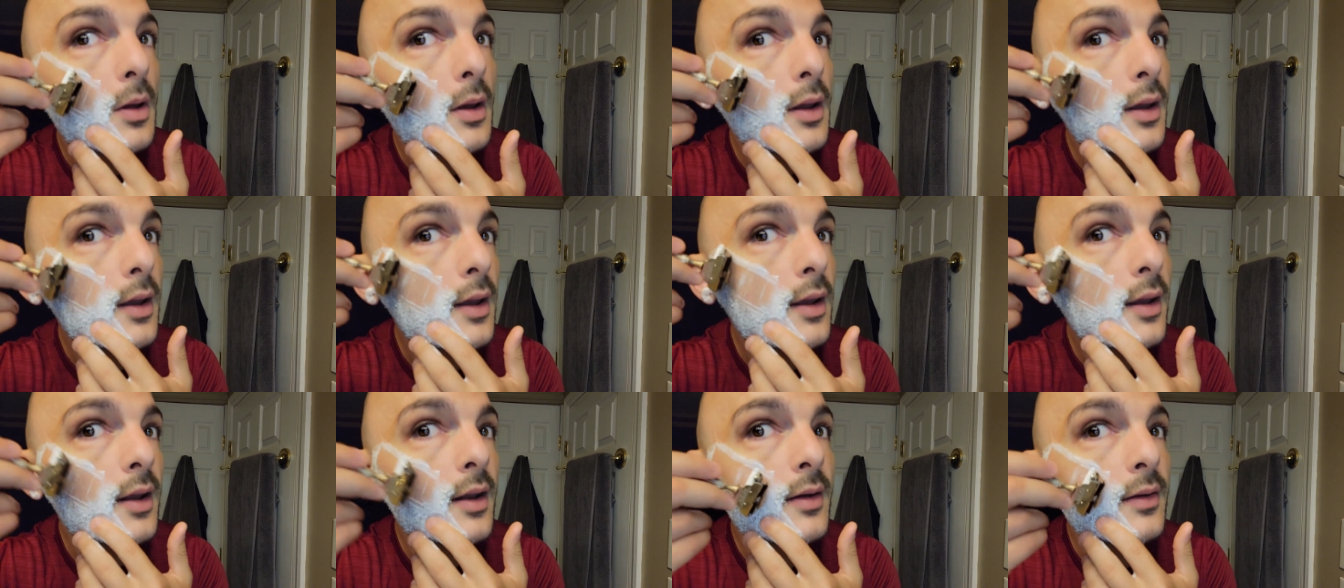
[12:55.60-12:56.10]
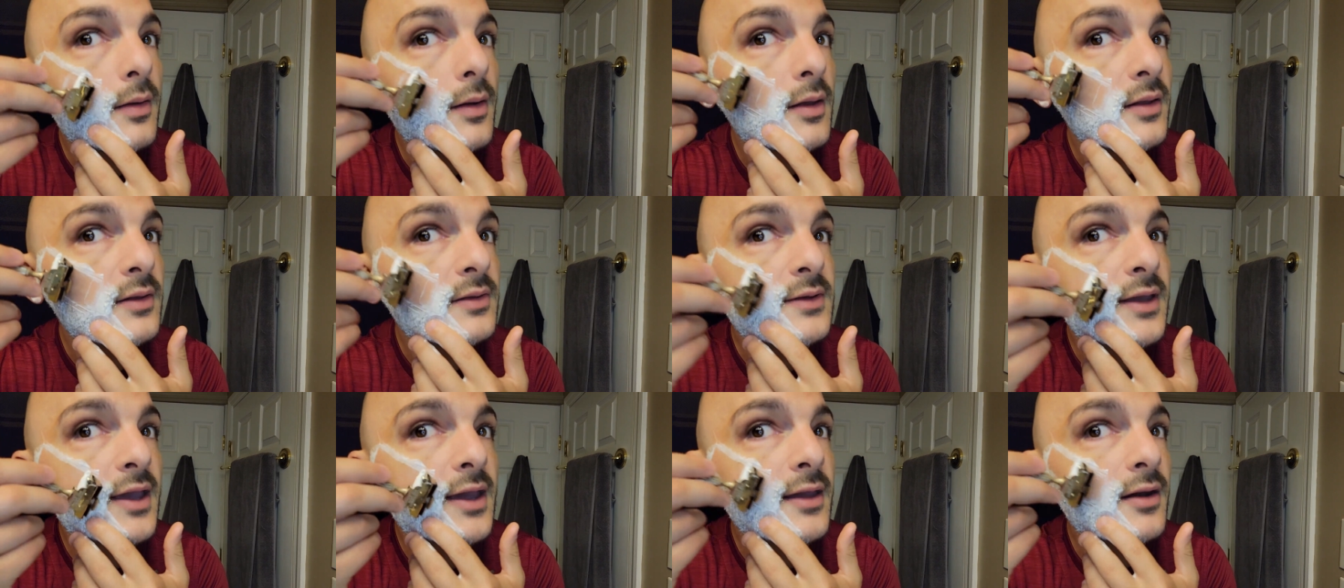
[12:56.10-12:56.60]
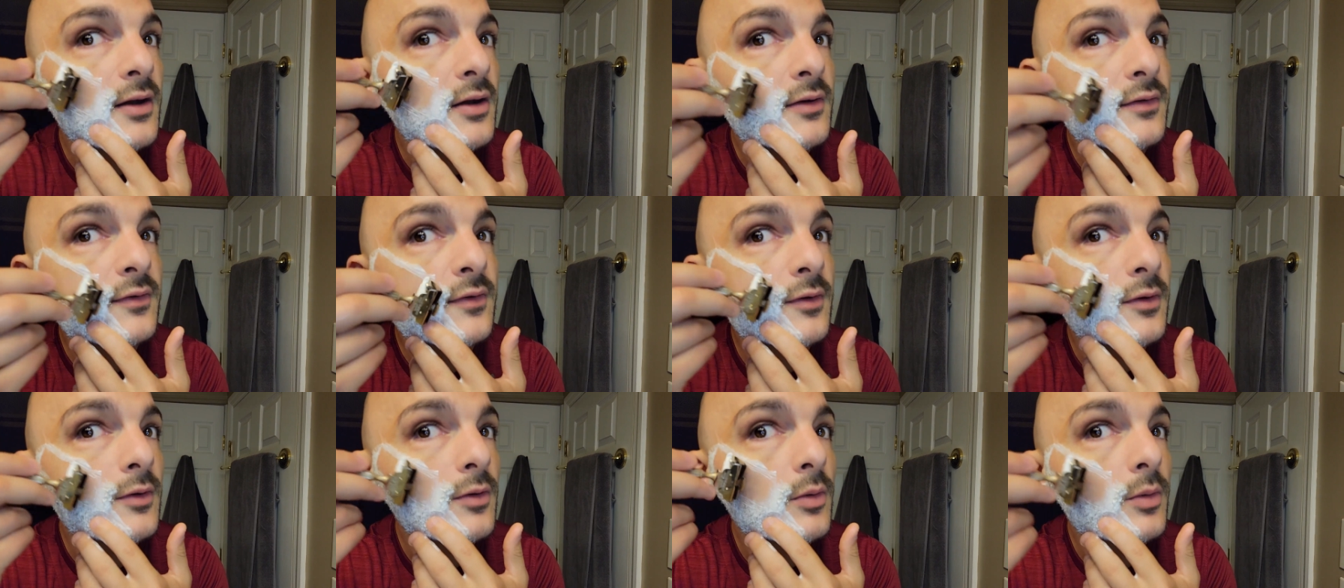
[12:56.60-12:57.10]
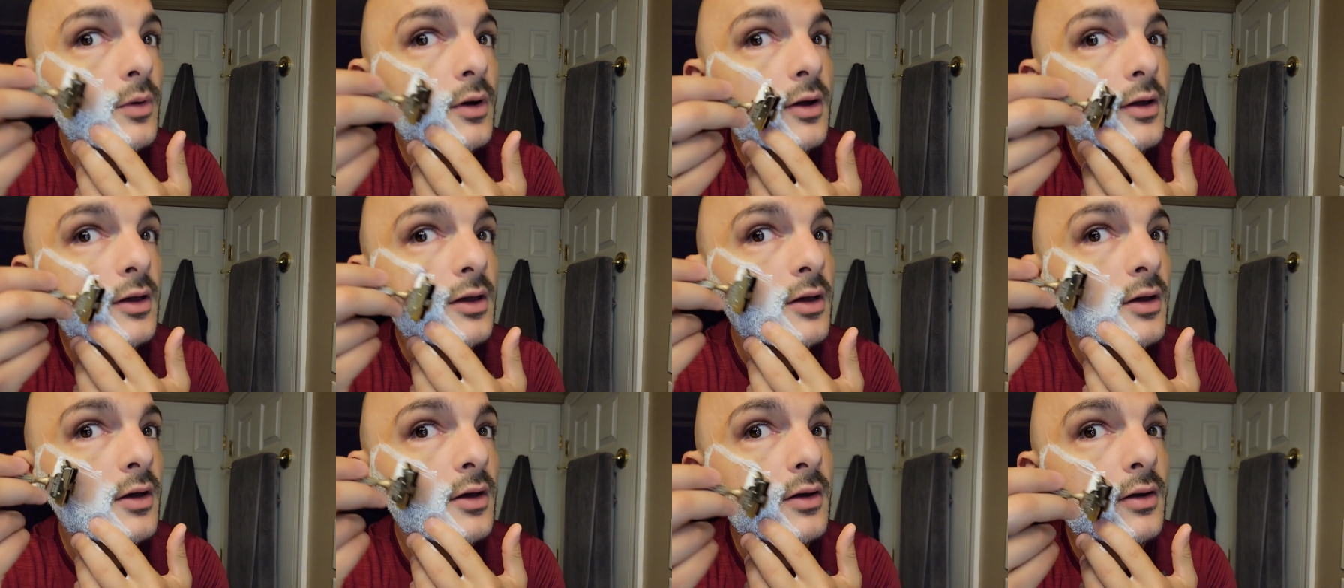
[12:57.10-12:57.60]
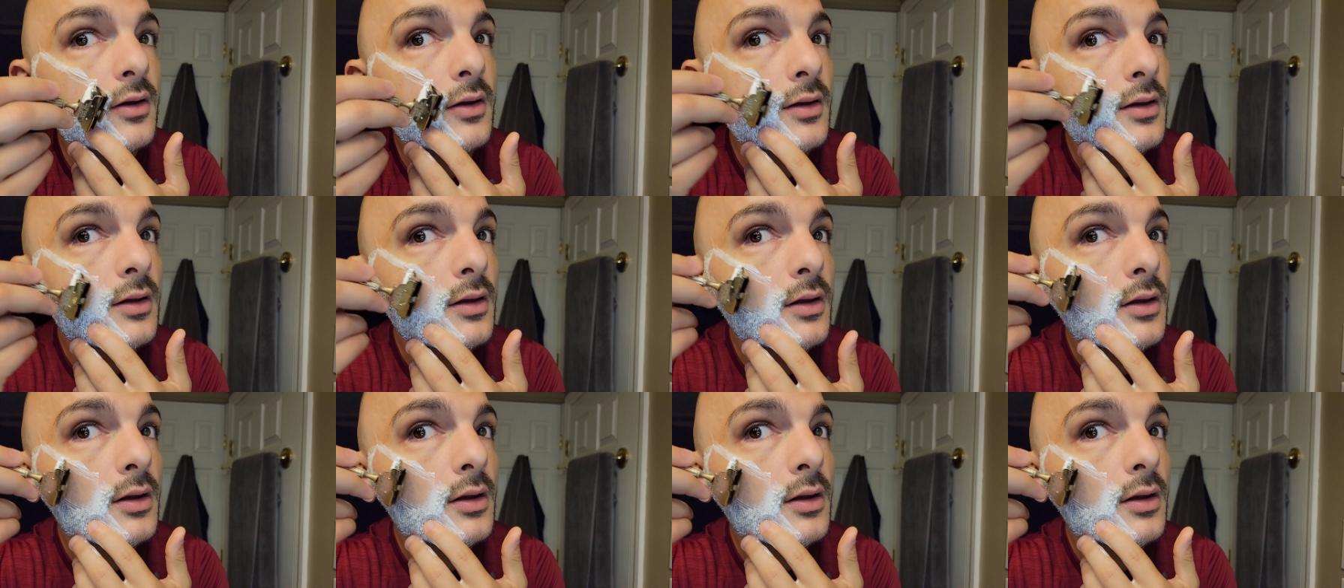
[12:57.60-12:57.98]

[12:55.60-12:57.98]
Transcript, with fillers: It does cater to a good,